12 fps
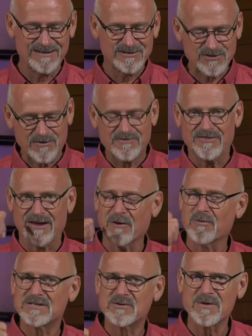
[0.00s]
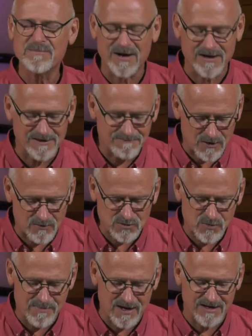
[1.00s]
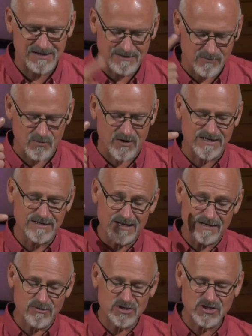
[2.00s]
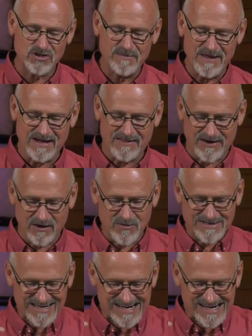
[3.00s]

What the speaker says: So there was a rebellion. There was rebellion, number one. Number two, there was a